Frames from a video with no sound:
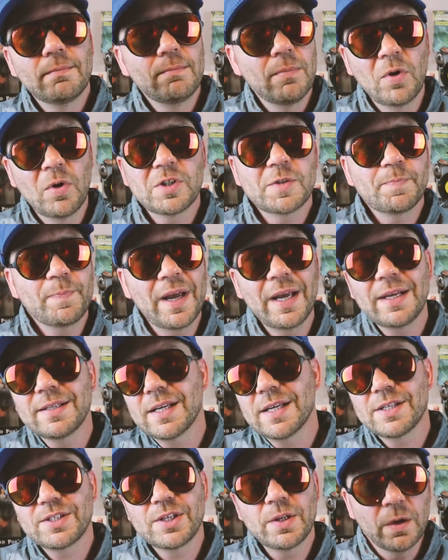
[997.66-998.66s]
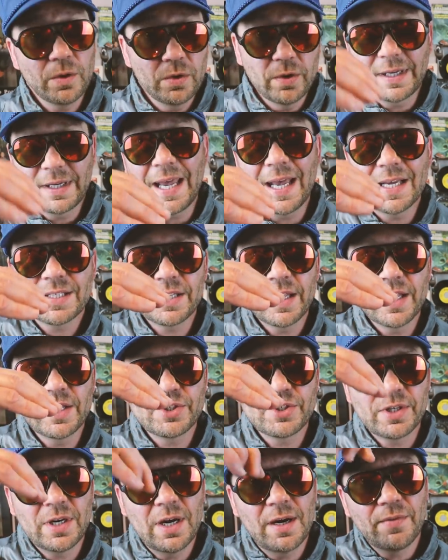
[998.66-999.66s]
Most baits, as you know, you cast the
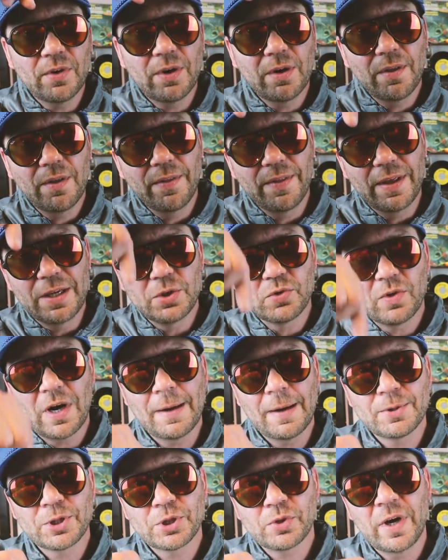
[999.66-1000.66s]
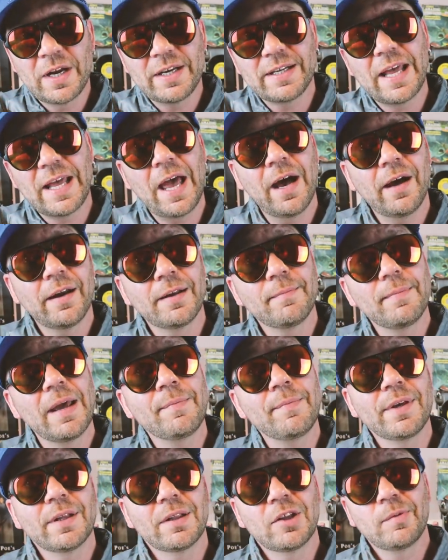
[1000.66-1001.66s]
edge of cover, they drop straight down and
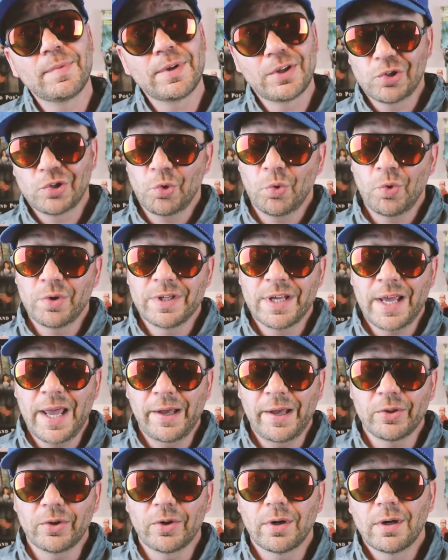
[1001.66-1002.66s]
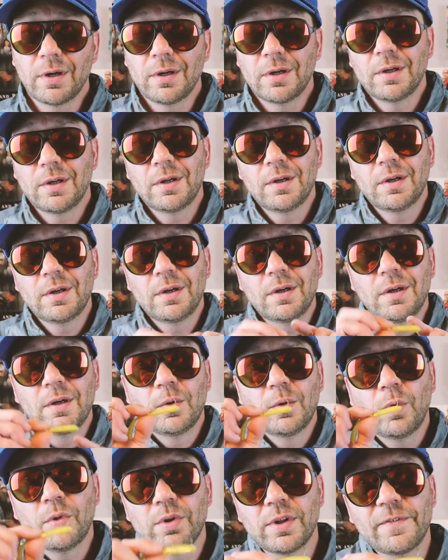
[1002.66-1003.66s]
maybe a little bit toward the angler.
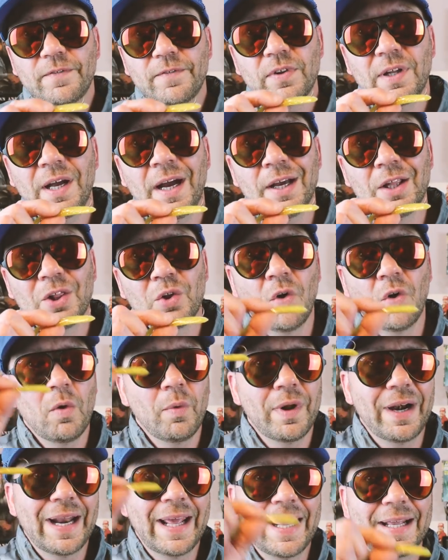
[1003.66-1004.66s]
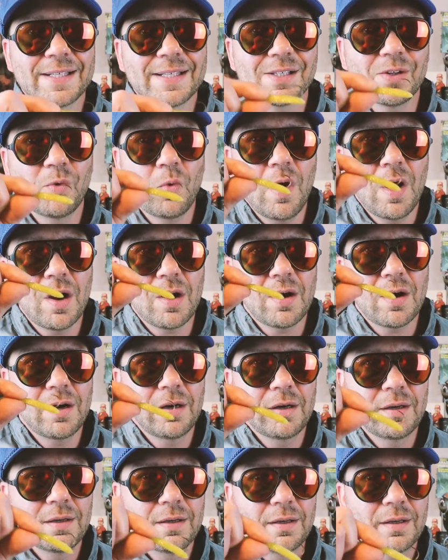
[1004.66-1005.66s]
Well, the flying lure, when it hits the
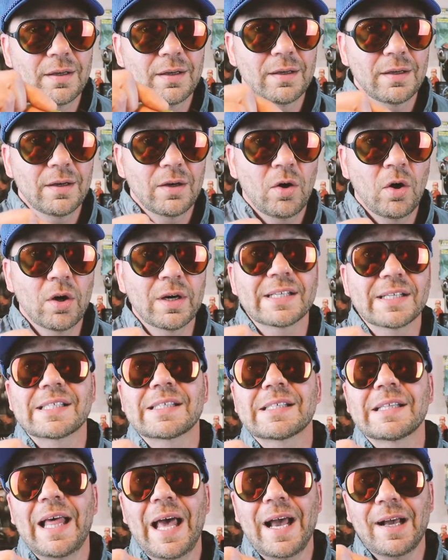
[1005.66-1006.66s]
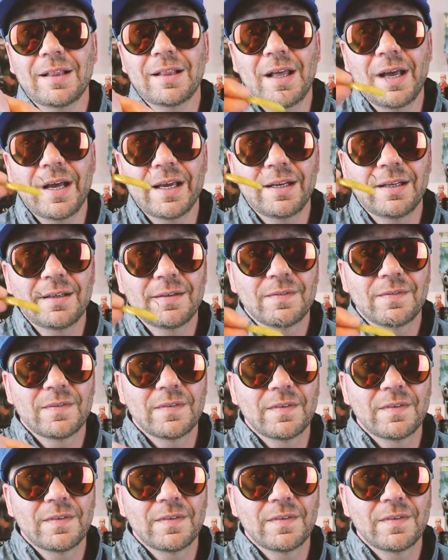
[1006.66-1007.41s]
water on a slack line,